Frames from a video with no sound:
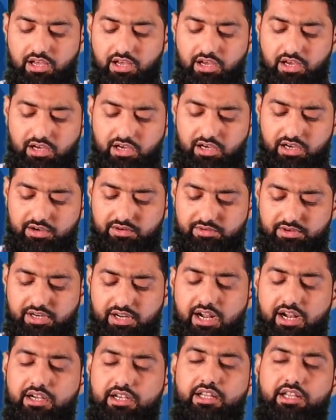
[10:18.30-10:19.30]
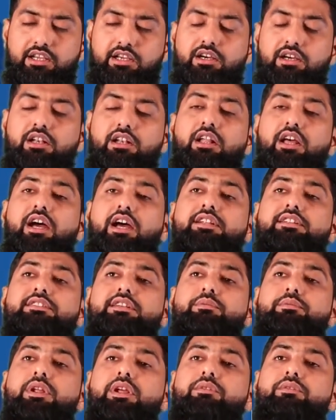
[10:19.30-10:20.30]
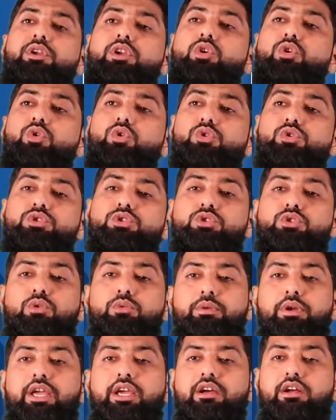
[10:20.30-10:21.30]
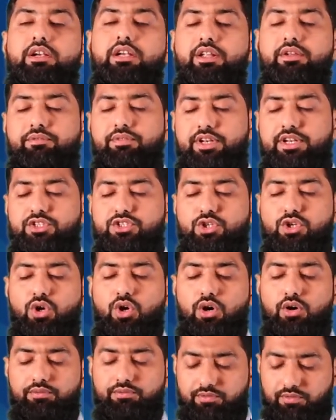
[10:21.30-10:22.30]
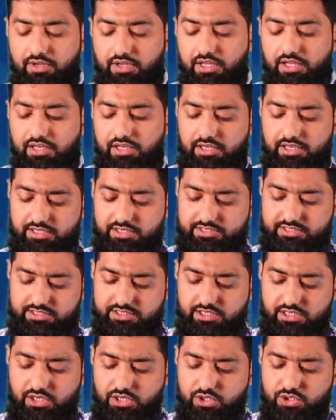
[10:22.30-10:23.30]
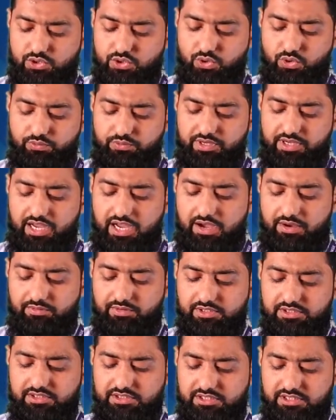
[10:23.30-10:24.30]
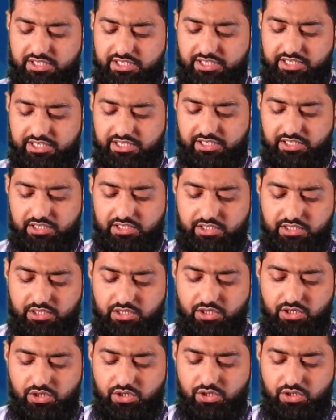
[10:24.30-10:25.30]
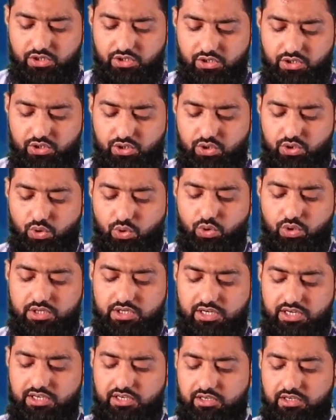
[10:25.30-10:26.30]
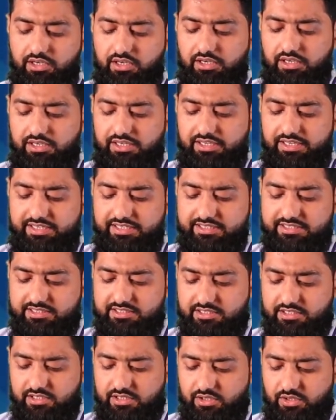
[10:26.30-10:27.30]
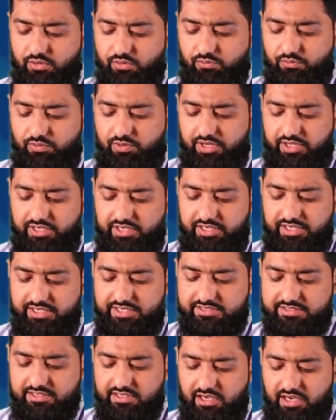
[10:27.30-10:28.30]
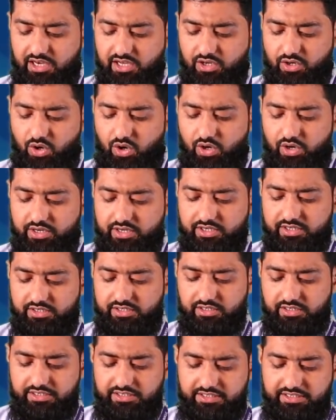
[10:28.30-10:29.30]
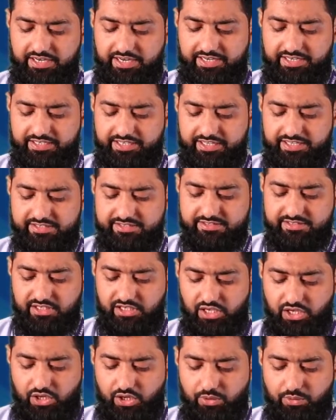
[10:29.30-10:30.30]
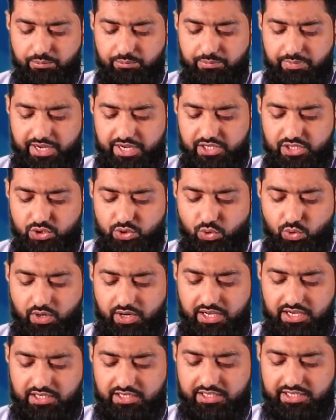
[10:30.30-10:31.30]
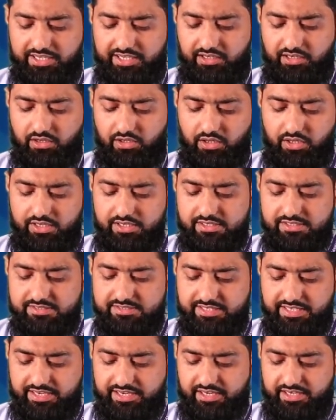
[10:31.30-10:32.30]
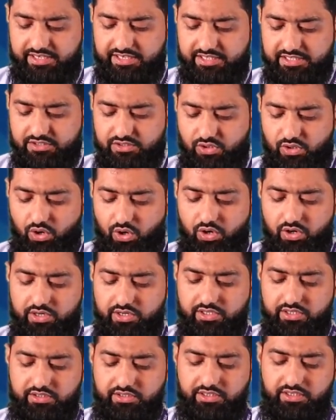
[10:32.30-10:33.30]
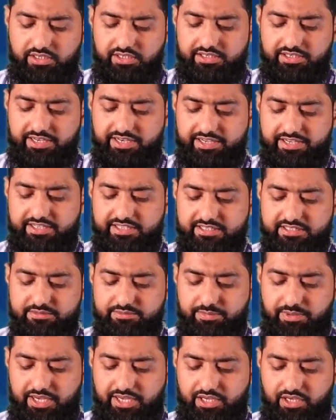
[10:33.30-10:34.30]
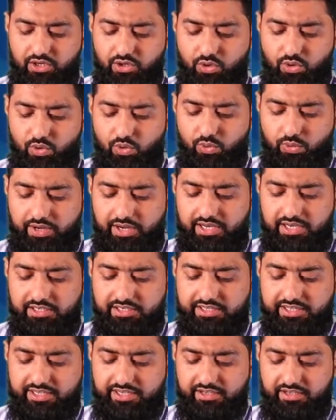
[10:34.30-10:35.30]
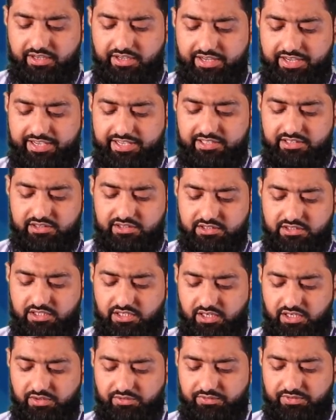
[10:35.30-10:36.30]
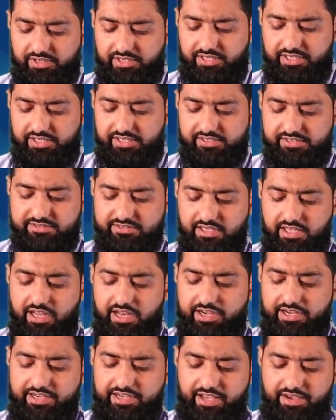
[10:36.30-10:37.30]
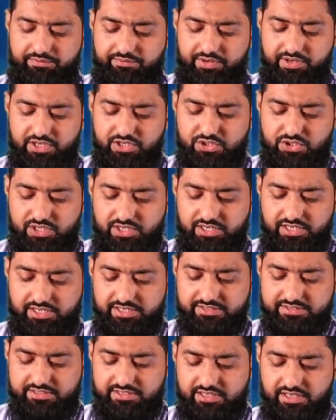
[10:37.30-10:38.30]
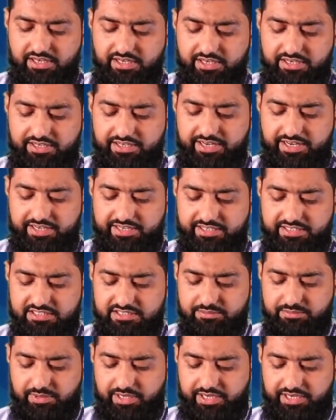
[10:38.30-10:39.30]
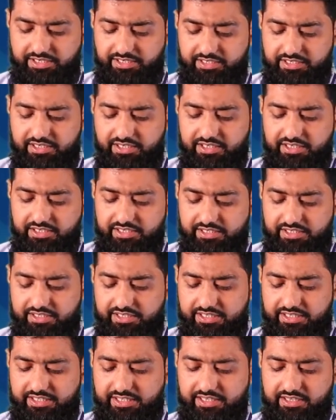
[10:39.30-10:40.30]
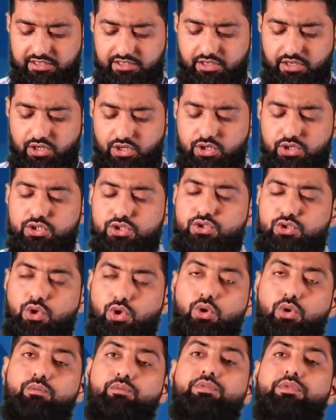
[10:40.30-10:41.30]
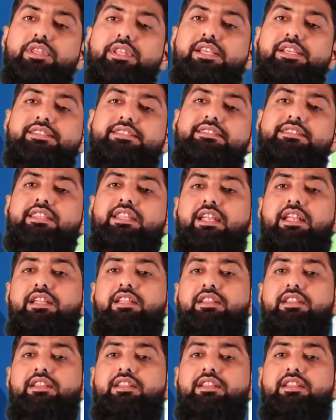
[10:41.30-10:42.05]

our article, and sometimes we use to make a definition of list. So we have a three total list. One is unordered, that is by UL tag. Second is order, that is by OL tag. And third one is definition list, that is by DL. So these three